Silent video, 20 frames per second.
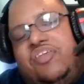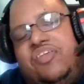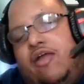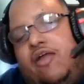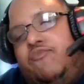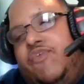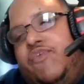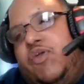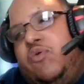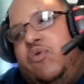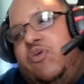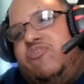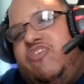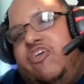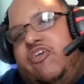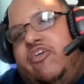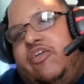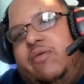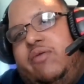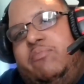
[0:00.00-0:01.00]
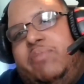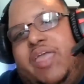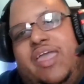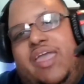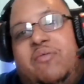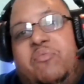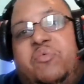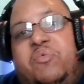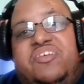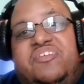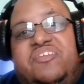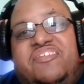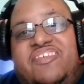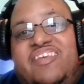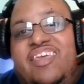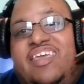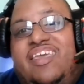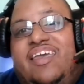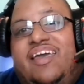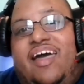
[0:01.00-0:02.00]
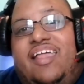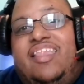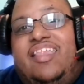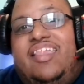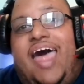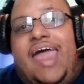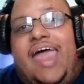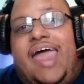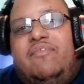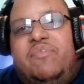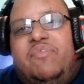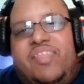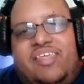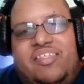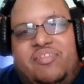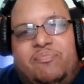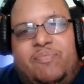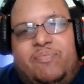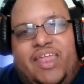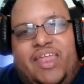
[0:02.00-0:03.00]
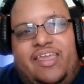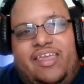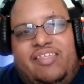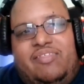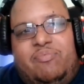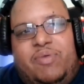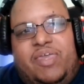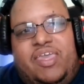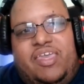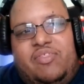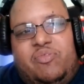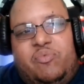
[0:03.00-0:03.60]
our viewers are going to be able to see a lot of these meetings because